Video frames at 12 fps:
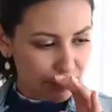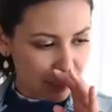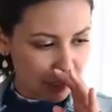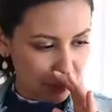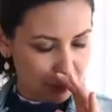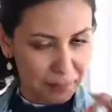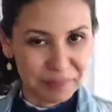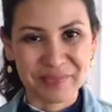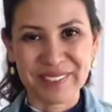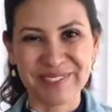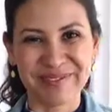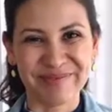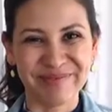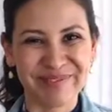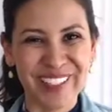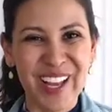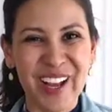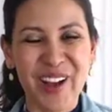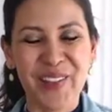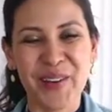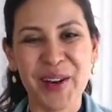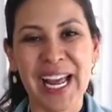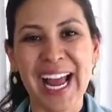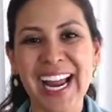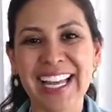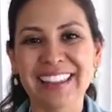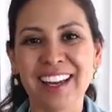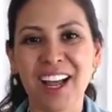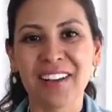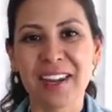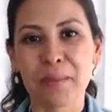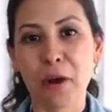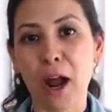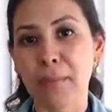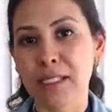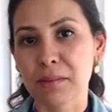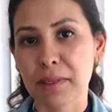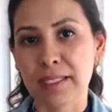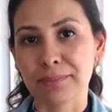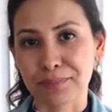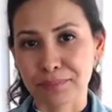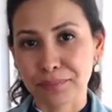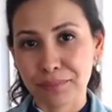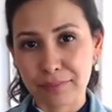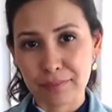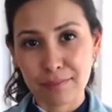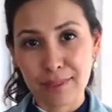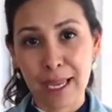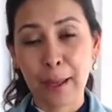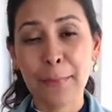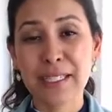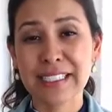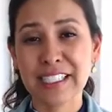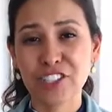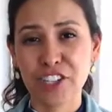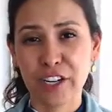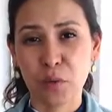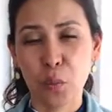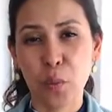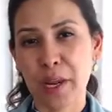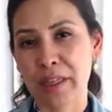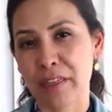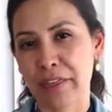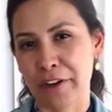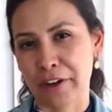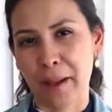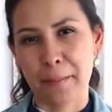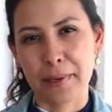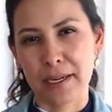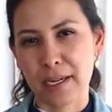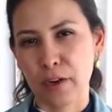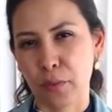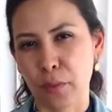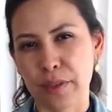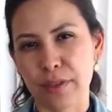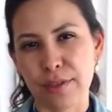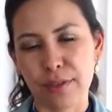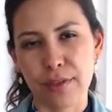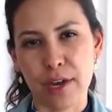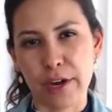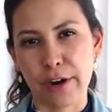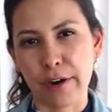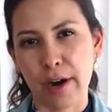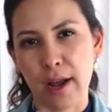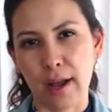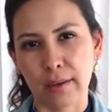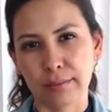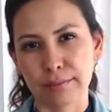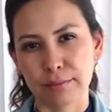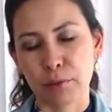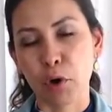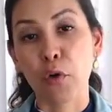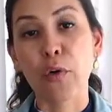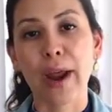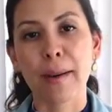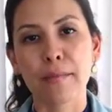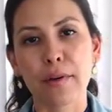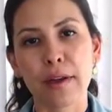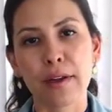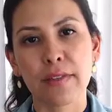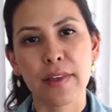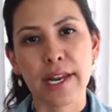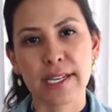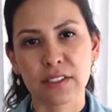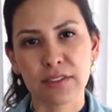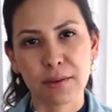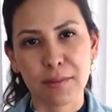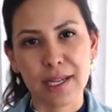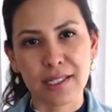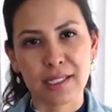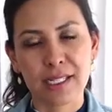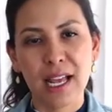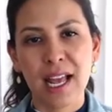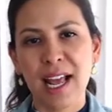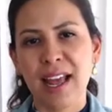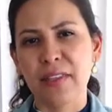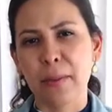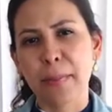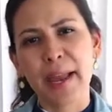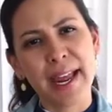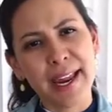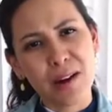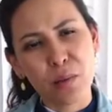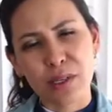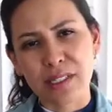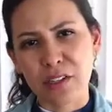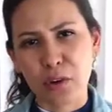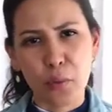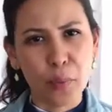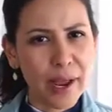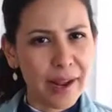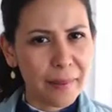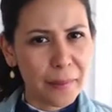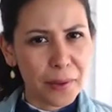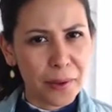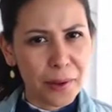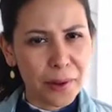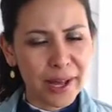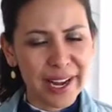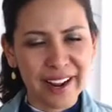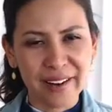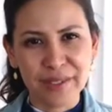they had promised me a position with their company or with their program in the next few months. And the pay was incredible. And